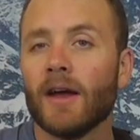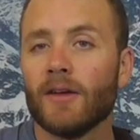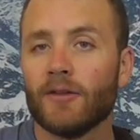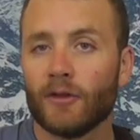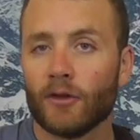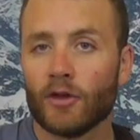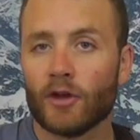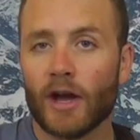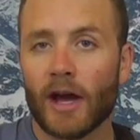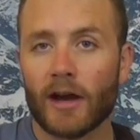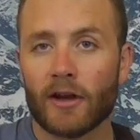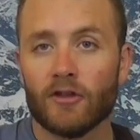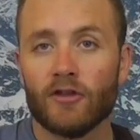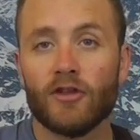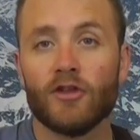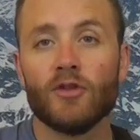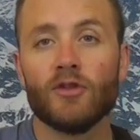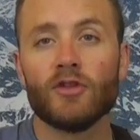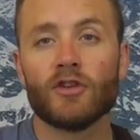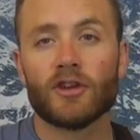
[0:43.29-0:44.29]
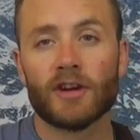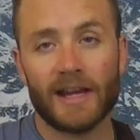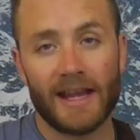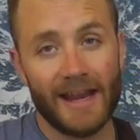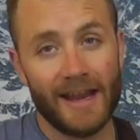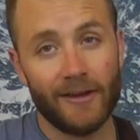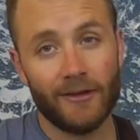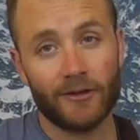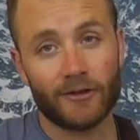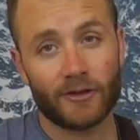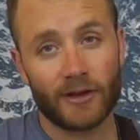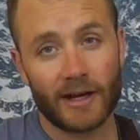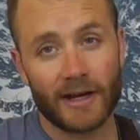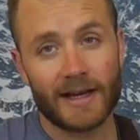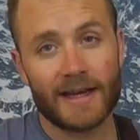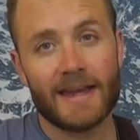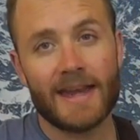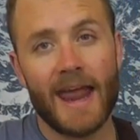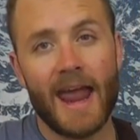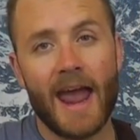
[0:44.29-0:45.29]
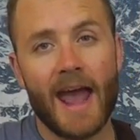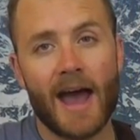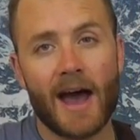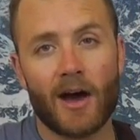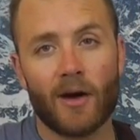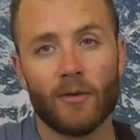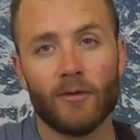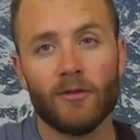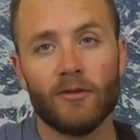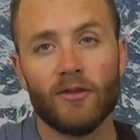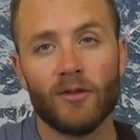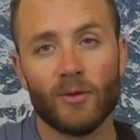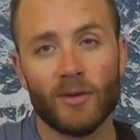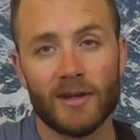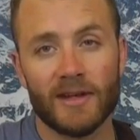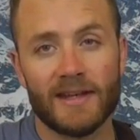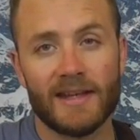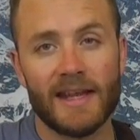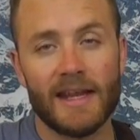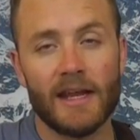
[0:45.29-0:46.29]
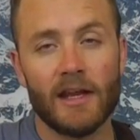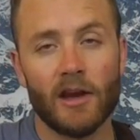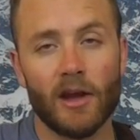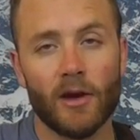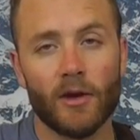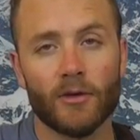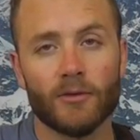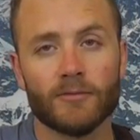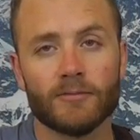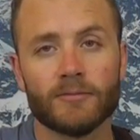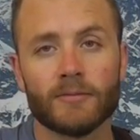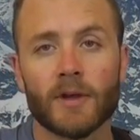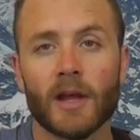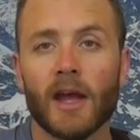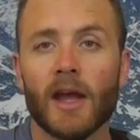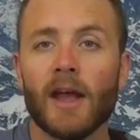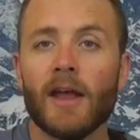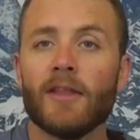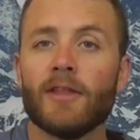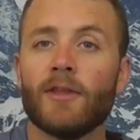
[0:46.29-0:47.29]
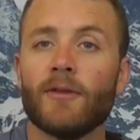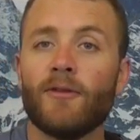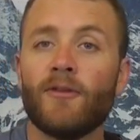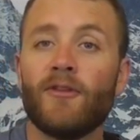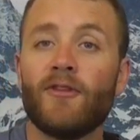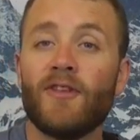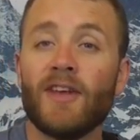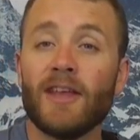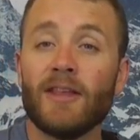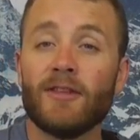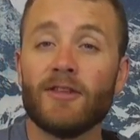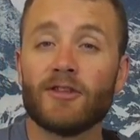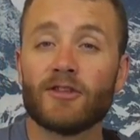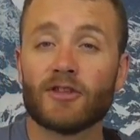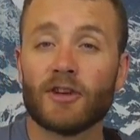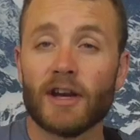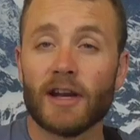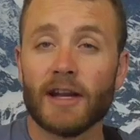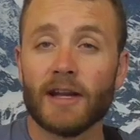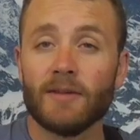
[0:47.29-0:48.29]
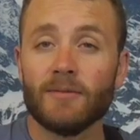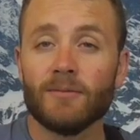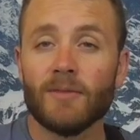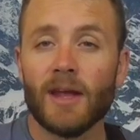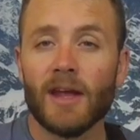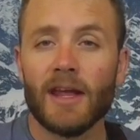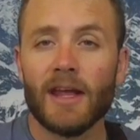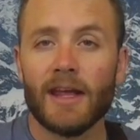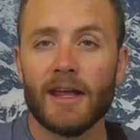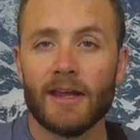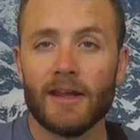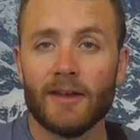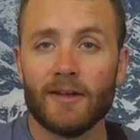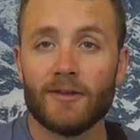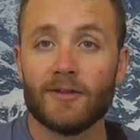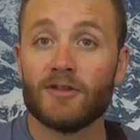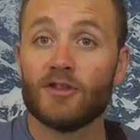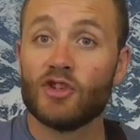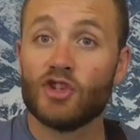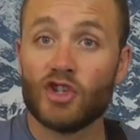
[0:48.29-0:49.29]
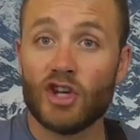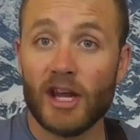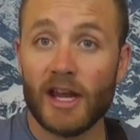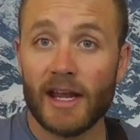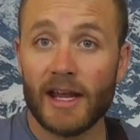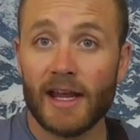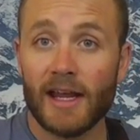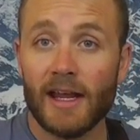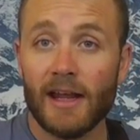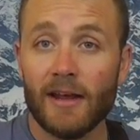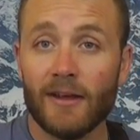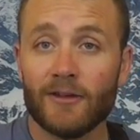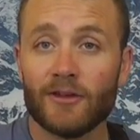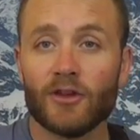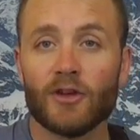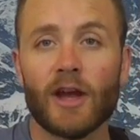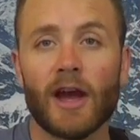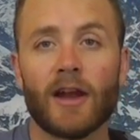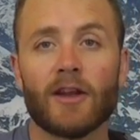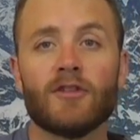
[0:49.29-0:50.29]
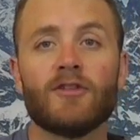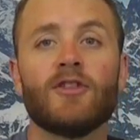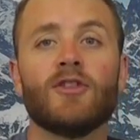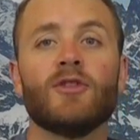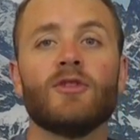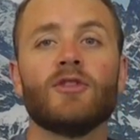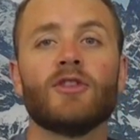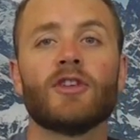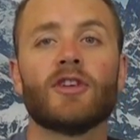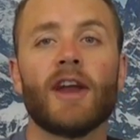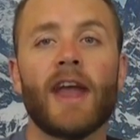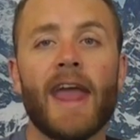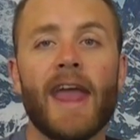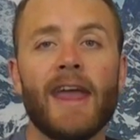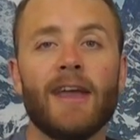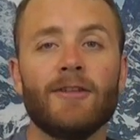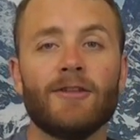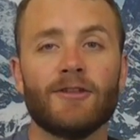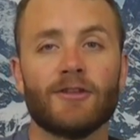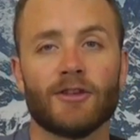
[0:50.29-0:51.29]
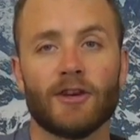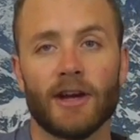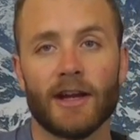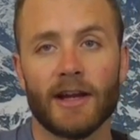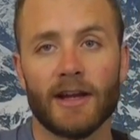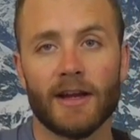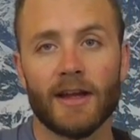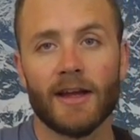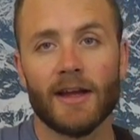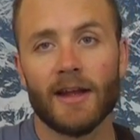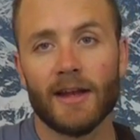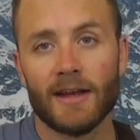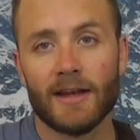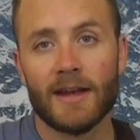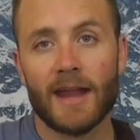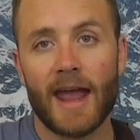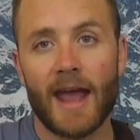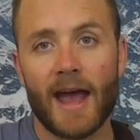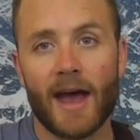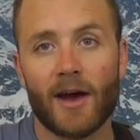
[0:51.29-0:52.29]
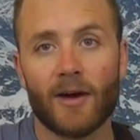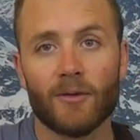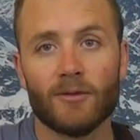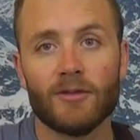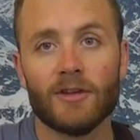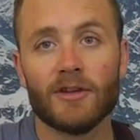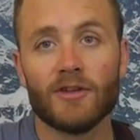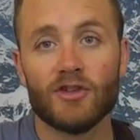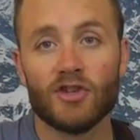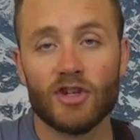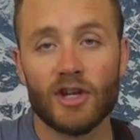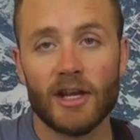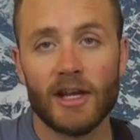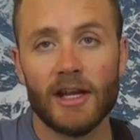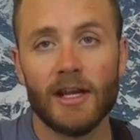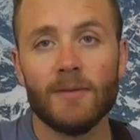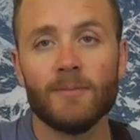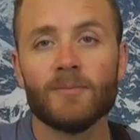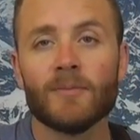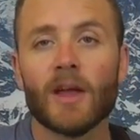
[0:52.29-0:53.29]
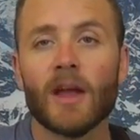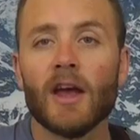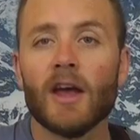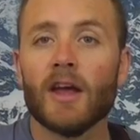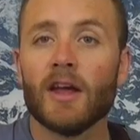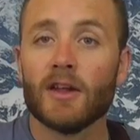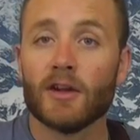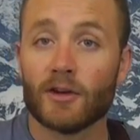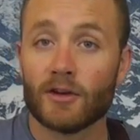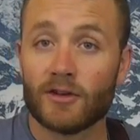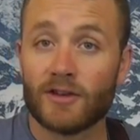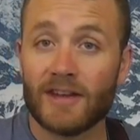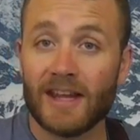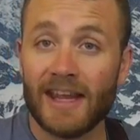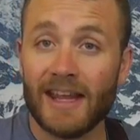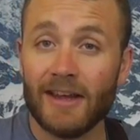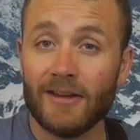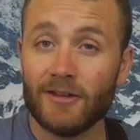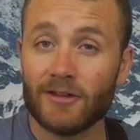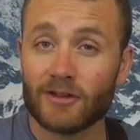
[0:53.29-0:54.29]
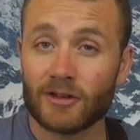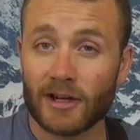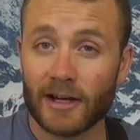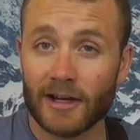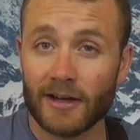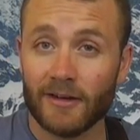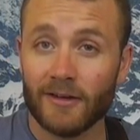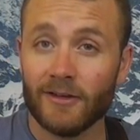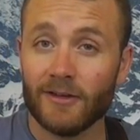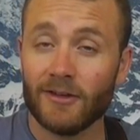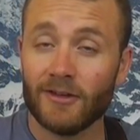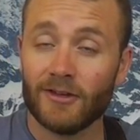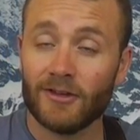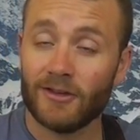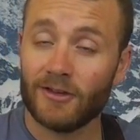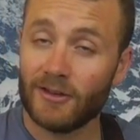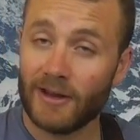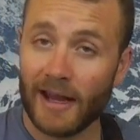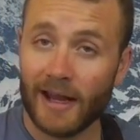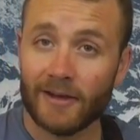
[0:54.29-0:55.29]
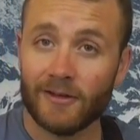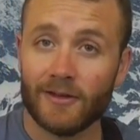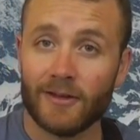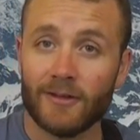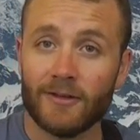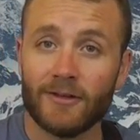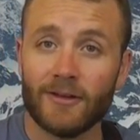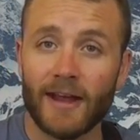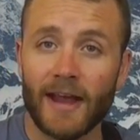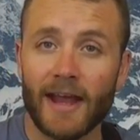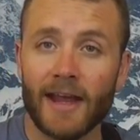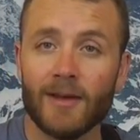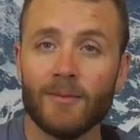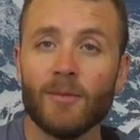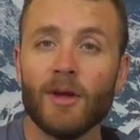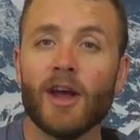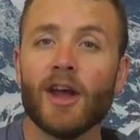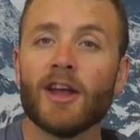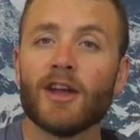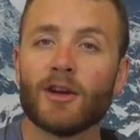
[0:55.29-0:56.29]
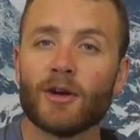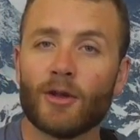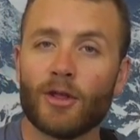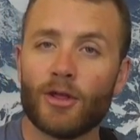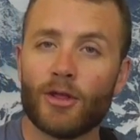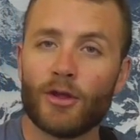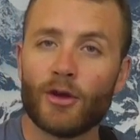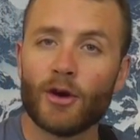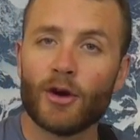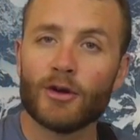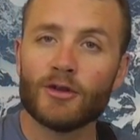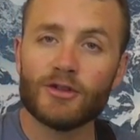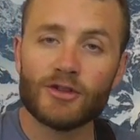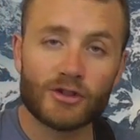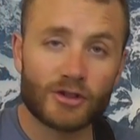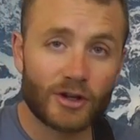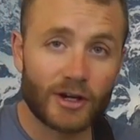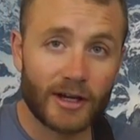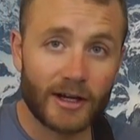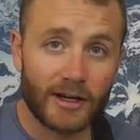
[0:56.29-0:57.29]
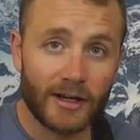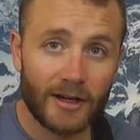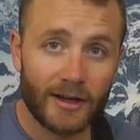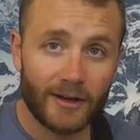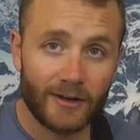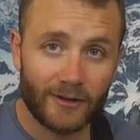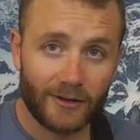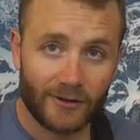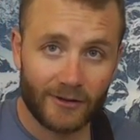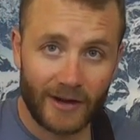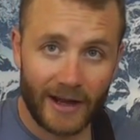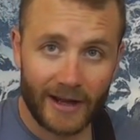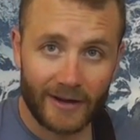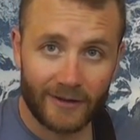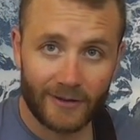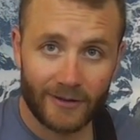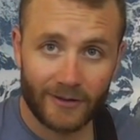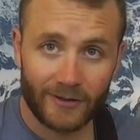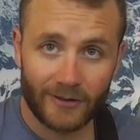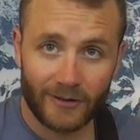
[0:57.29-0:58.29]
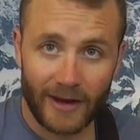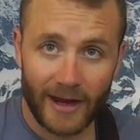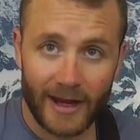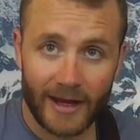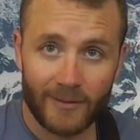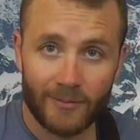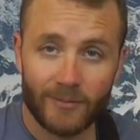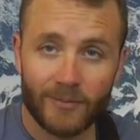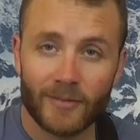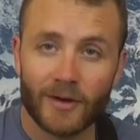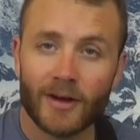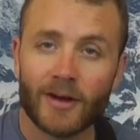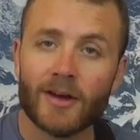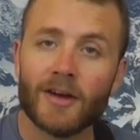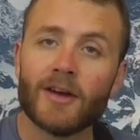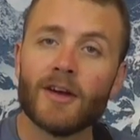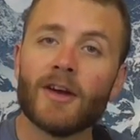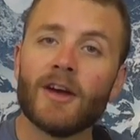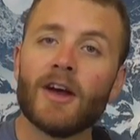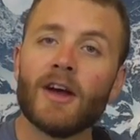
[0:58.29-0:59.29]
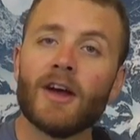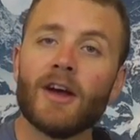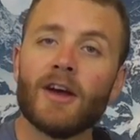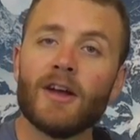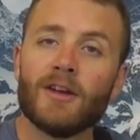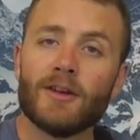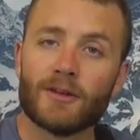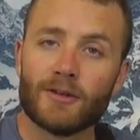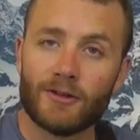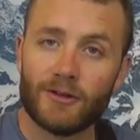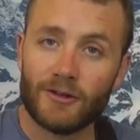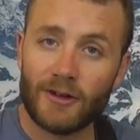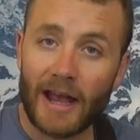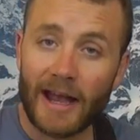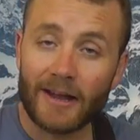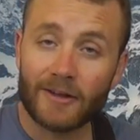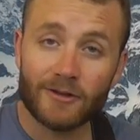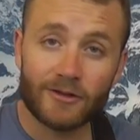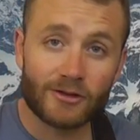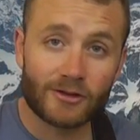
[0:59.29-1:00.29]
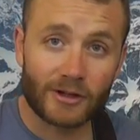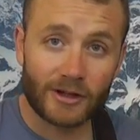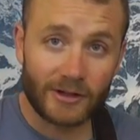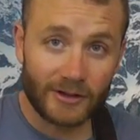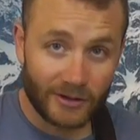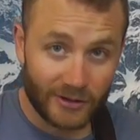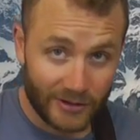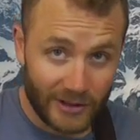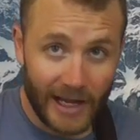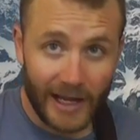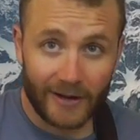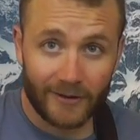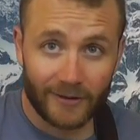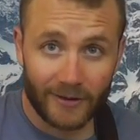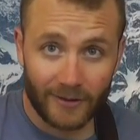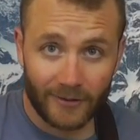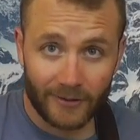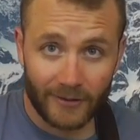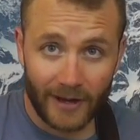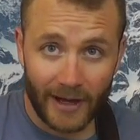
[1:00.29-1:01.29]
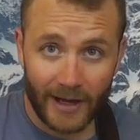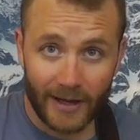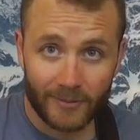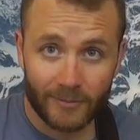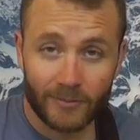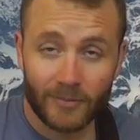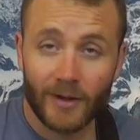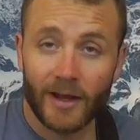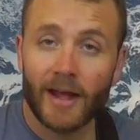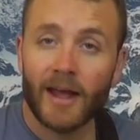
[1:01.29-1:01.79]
So you got to tune your E string down to a D note. The fifth string is G, so you got to tune your A string down to G. Your D string stays the same. Your third string stays the same. Your second string stays the same.